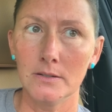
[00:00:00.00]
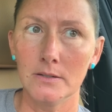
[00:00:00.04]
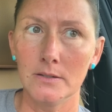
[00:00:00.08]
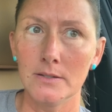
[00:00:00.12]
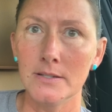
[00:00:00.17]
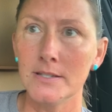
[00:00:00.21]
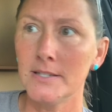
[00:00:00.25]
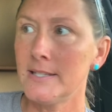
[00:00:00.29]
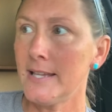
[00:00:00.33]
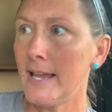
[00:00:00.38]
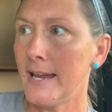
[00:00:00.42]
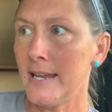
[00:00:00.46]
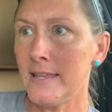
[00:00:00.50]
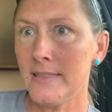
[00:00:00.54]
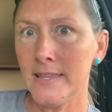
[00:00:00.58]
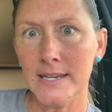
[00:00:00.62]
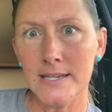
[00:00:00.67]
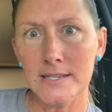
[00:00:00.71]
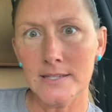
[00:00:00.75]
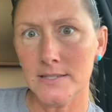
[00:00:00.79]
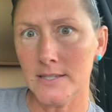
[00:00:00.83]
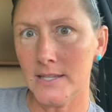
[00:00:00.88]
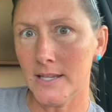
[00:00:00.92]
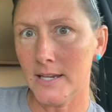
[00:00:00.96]
say
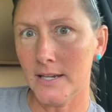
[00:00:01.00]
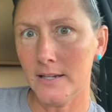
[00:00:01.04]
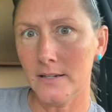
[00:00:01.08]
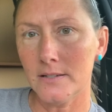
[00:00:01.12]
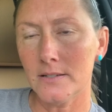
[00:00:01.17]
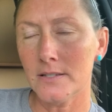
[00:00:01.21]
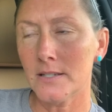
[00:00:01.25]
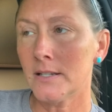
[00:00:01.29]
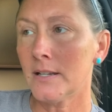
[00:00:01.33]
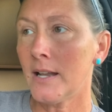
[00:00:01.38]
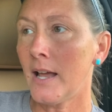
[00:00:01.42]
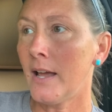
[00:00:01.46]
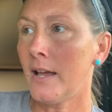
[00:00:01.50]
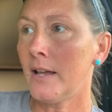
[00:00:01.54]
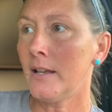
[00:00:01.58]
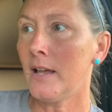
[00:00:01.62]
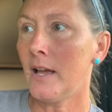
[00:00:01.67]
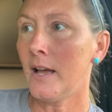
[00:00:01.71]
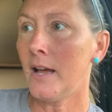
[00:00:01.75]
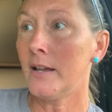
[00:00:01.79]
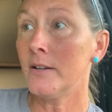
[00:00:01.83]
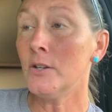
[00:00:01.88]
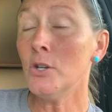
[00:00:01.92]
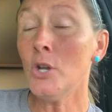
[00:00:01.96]
these things. And I,
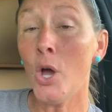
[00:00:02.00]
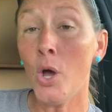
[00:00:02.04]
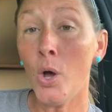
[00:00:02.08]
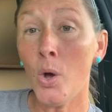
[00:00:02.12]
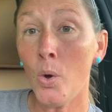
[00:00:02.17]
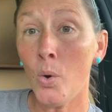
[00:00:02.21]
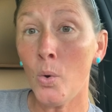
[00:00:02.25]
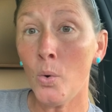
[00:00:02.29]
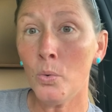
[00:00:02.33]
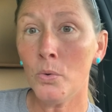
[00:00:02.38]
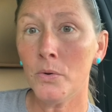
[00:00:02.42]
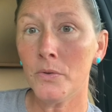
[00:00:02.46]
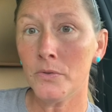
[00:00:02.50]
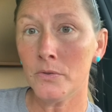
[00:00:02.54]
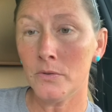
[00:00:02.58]
I know